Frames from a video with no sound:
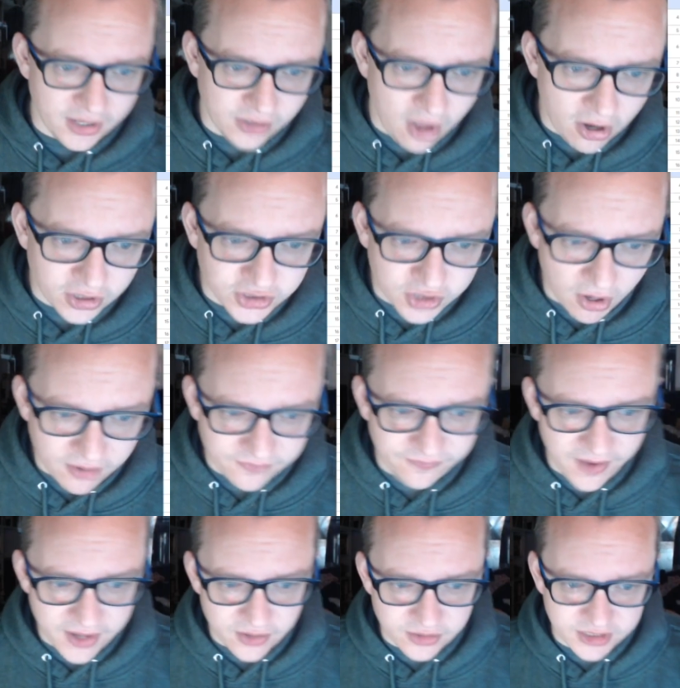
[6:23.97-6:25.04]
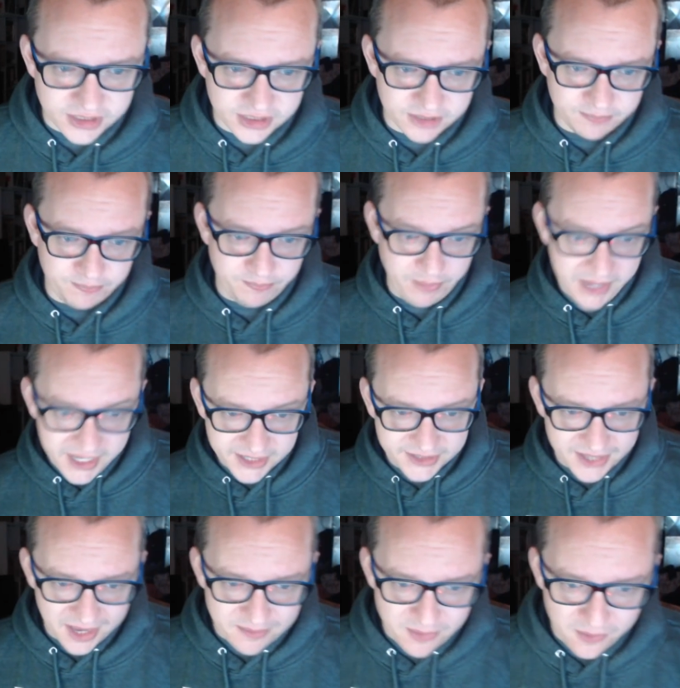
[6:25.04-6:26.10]
Large Darth Vader speaks
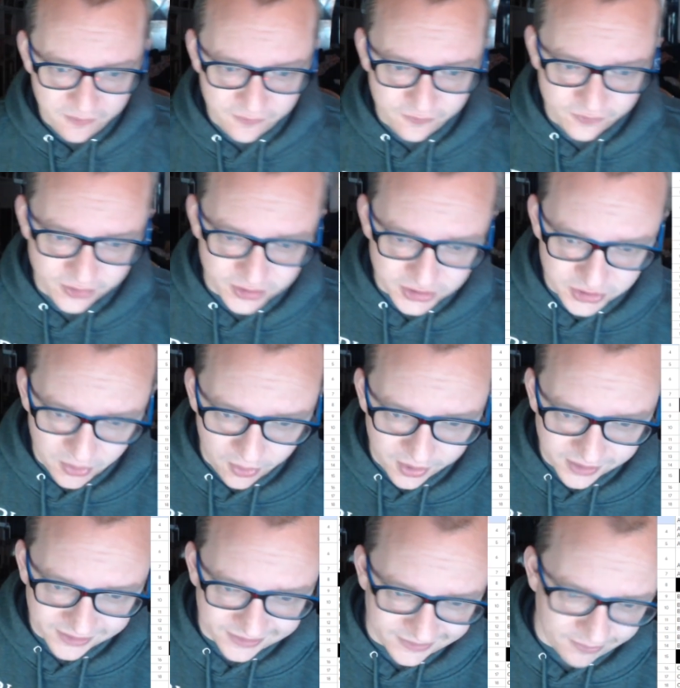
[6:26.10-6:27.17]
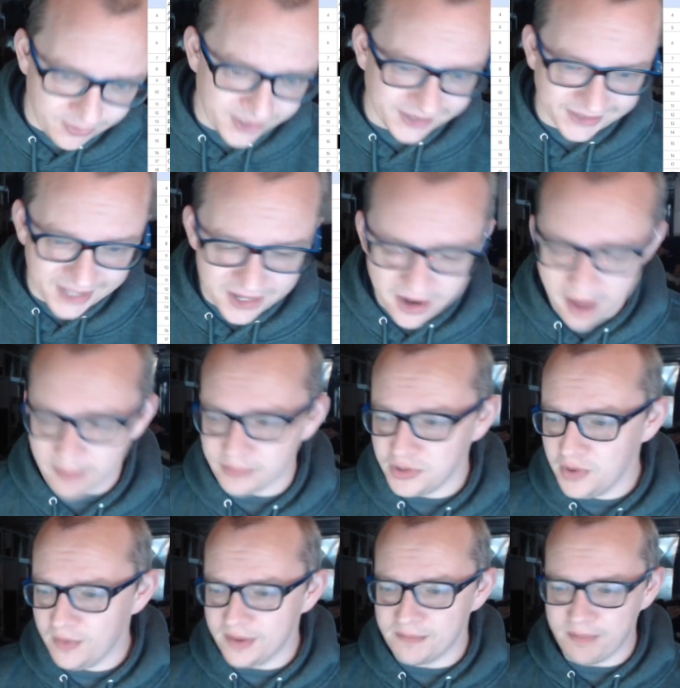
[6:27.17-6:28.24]
and moves the sword when lit up,
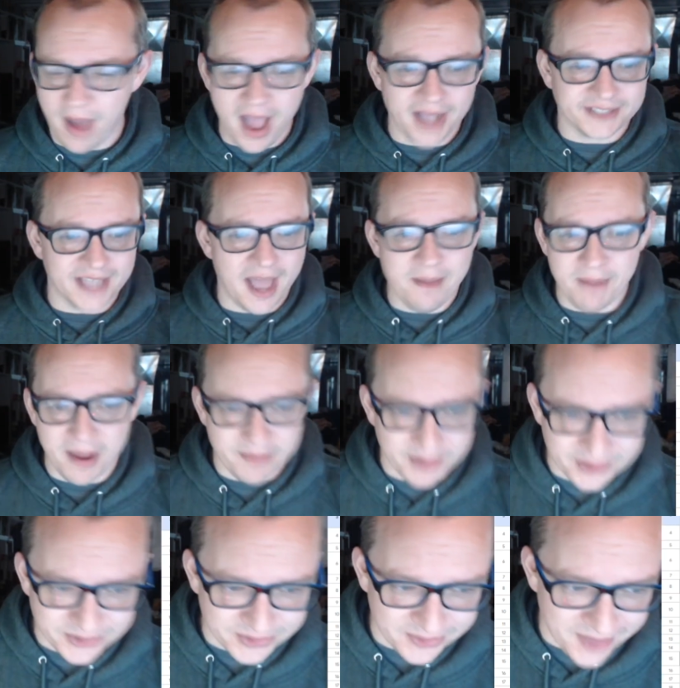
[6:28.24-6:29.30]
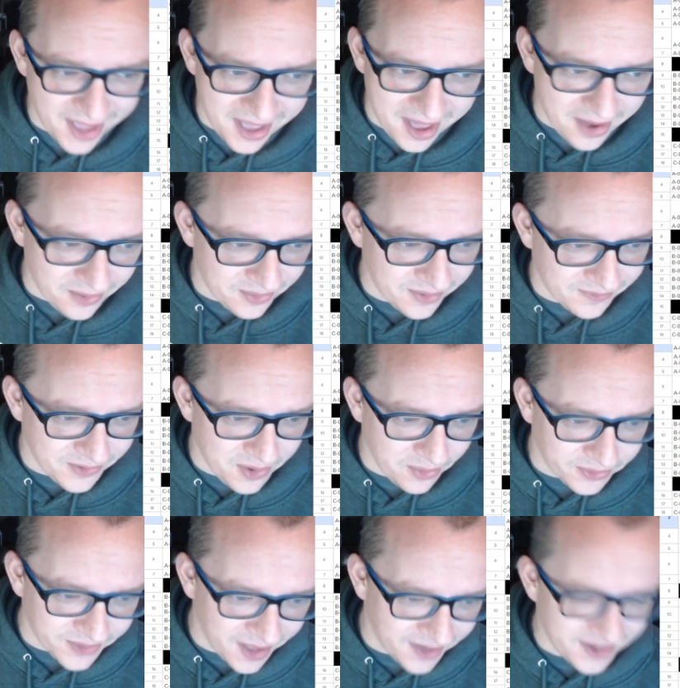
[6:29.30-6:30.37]
new in box. I might be interested in that. I don't even know
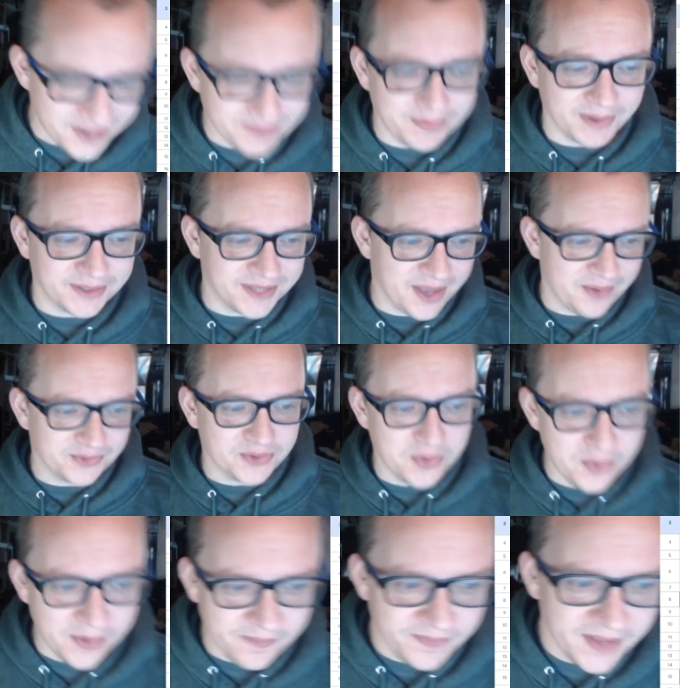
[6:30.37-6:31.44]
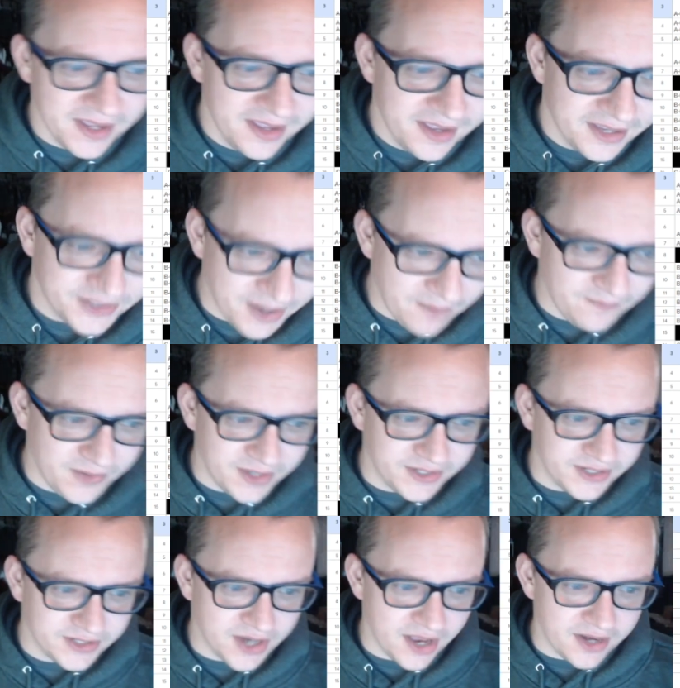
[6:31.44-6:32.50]
what that is, but sounds cool. Some
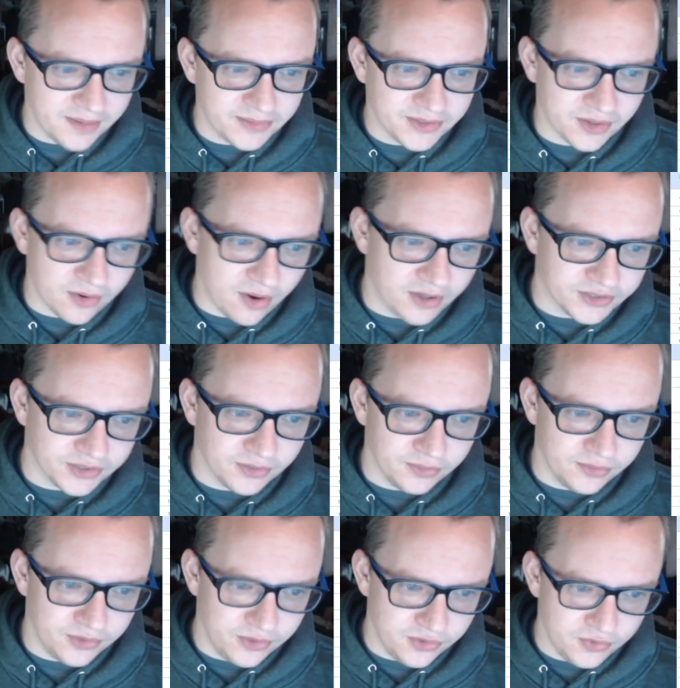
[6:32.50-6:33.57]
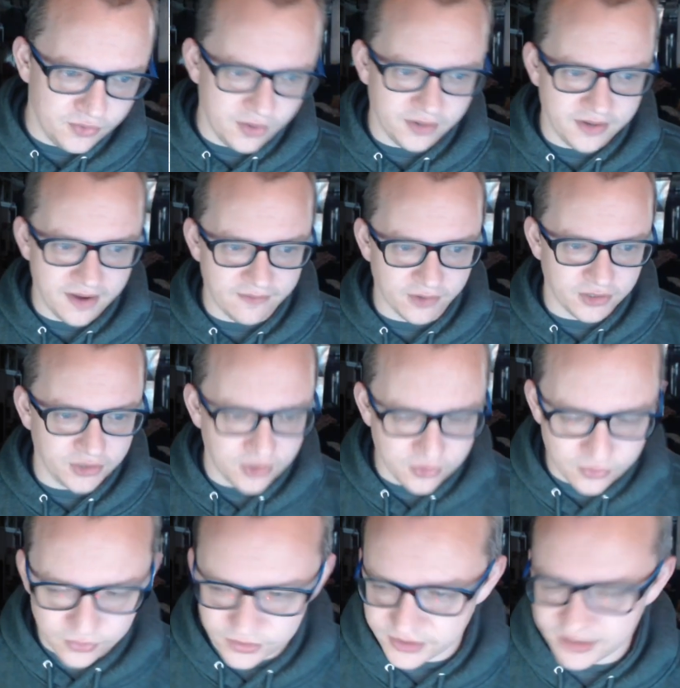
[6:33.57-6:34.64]
vintage items are also new, never
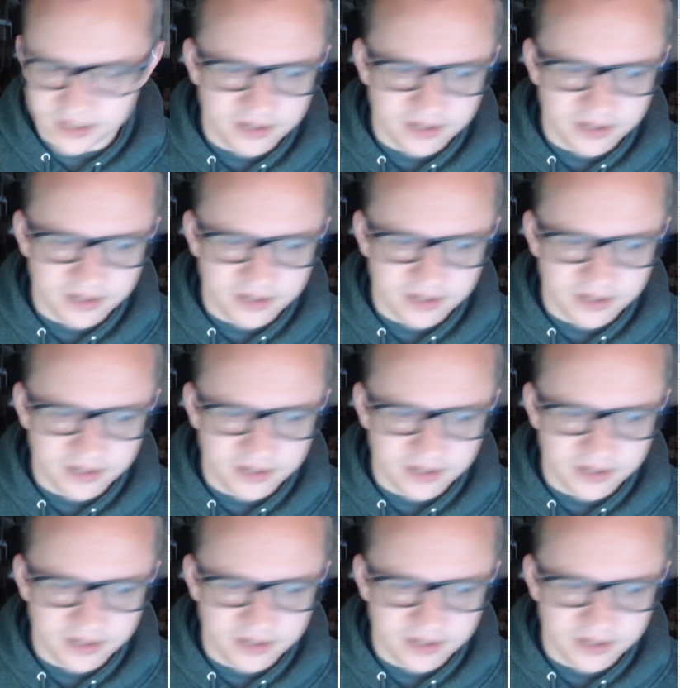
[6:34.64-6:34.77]
used.